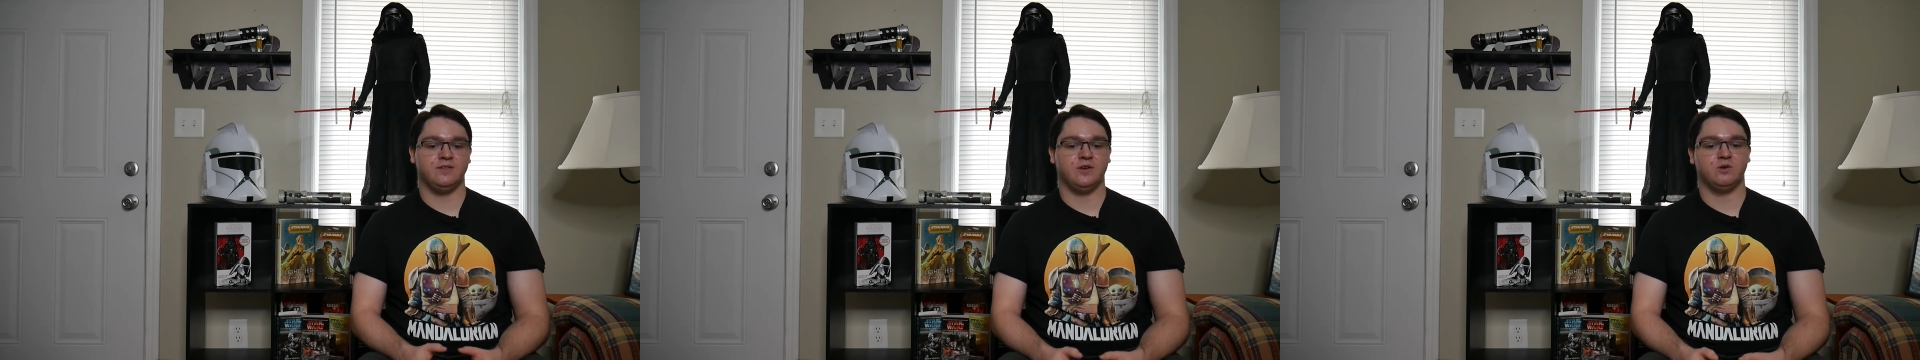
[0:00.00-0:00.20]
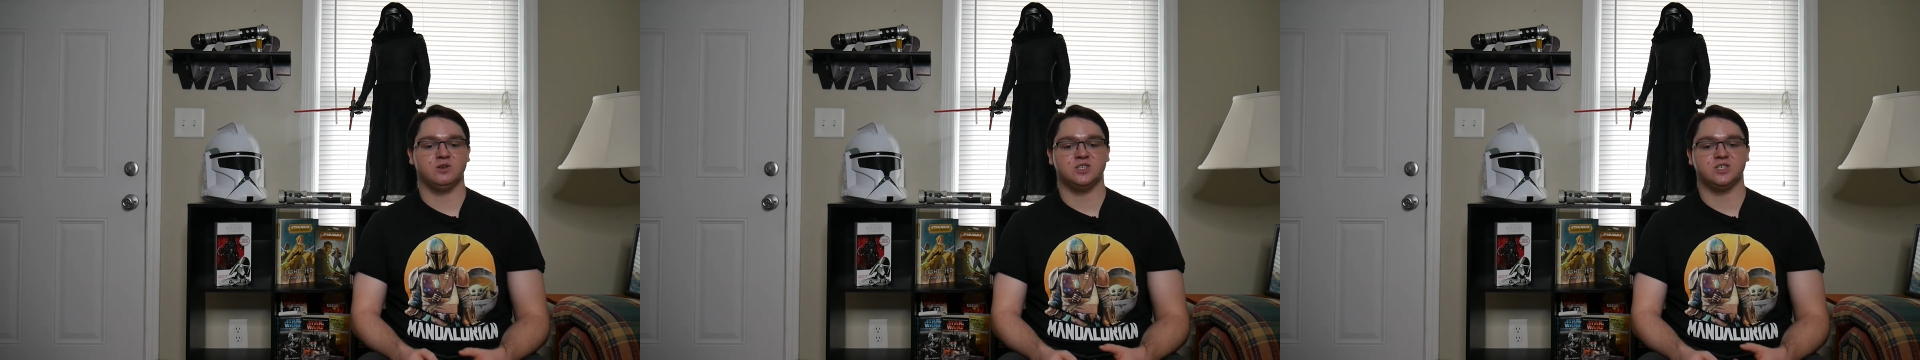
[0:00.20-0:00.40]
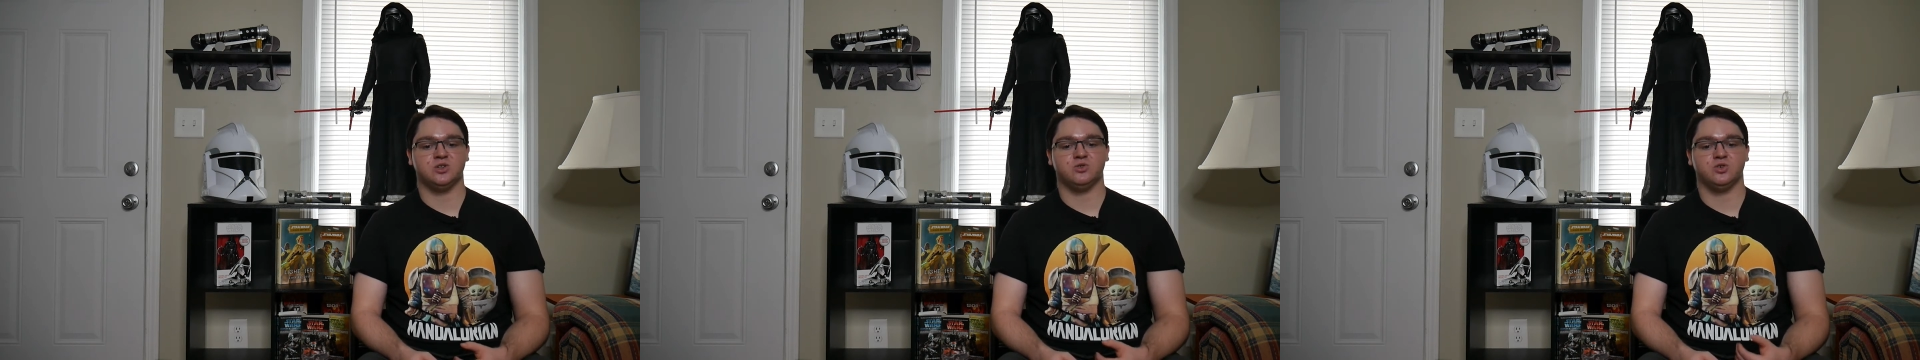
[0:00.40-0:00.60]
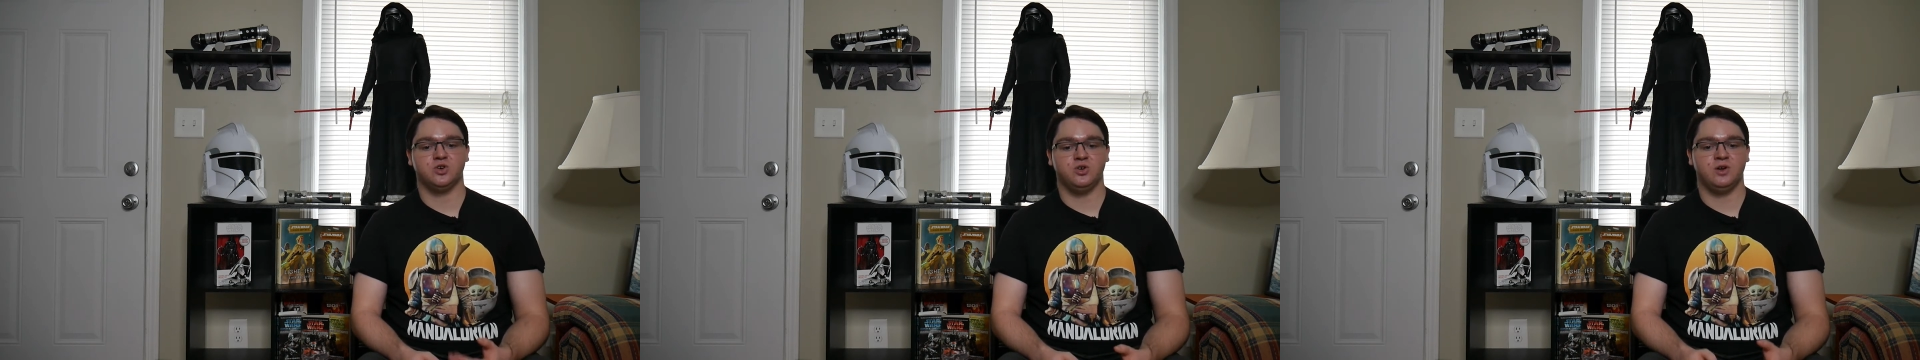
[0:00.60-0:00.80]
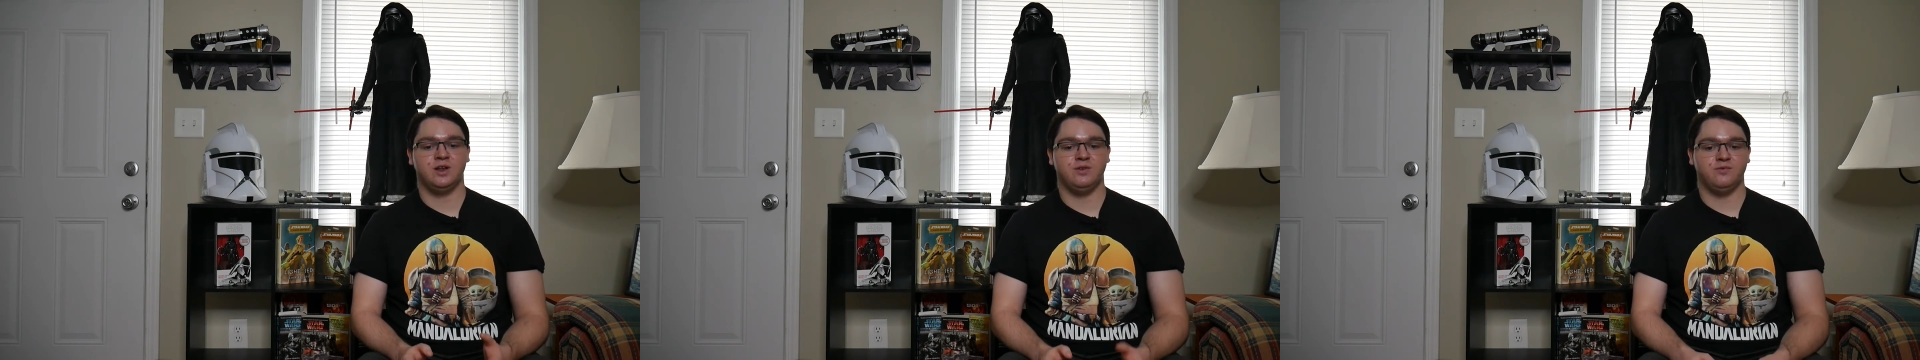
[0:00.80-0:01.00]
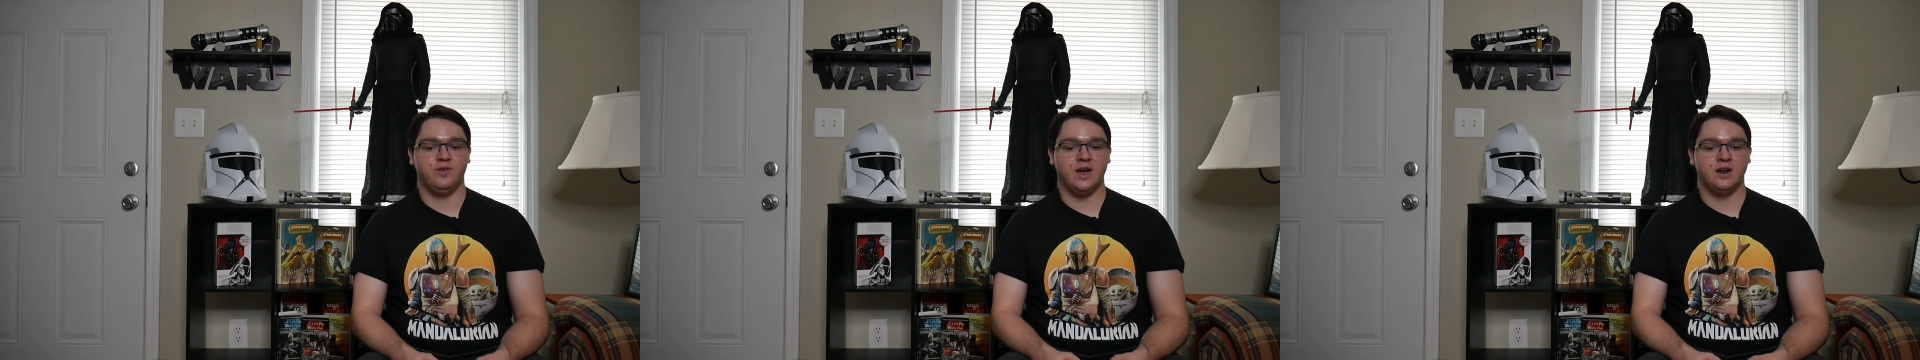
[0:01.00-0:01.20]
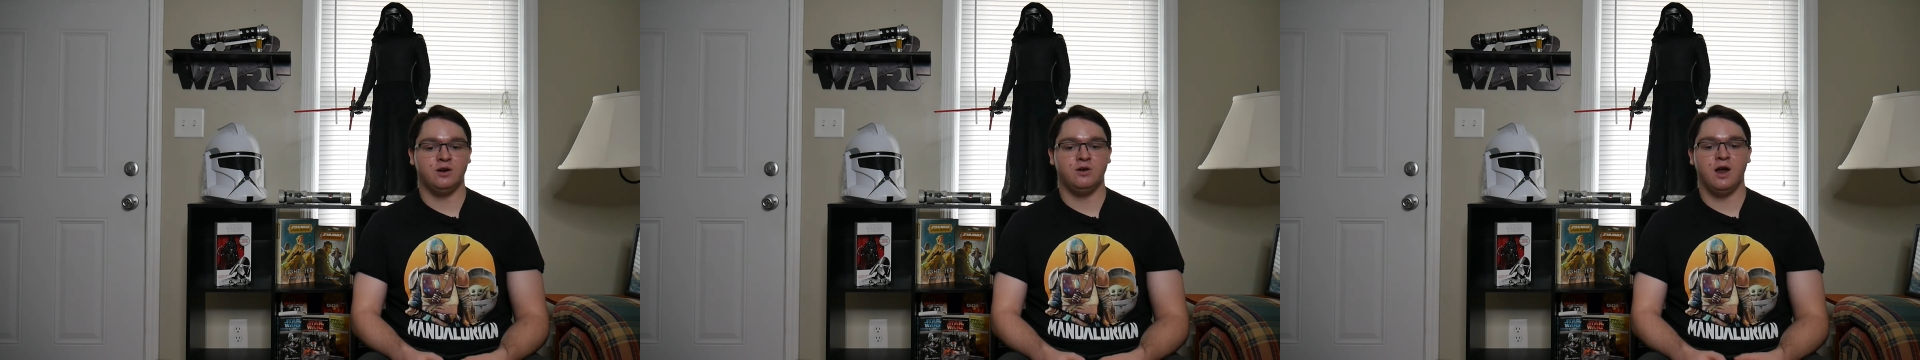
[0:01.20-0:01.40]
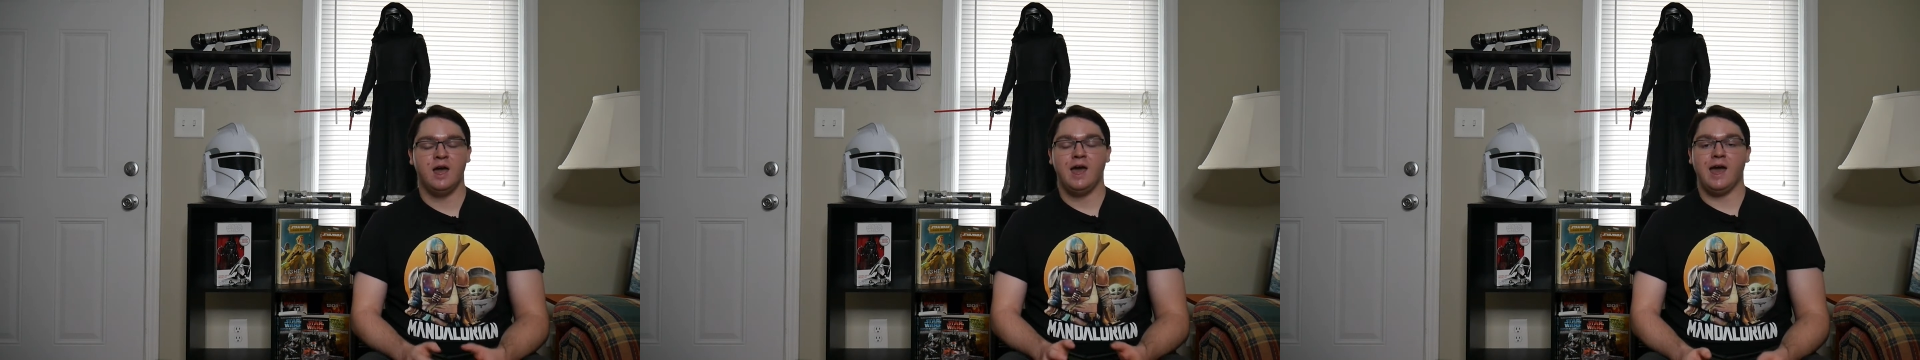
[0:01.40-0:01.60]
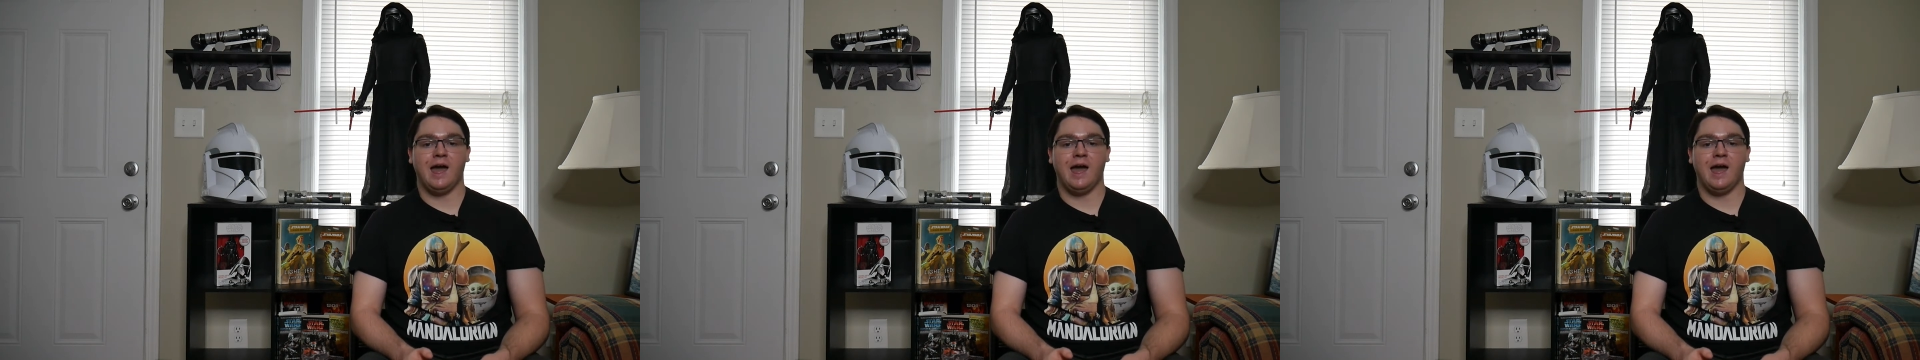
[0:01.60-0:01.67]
there is still good in Vader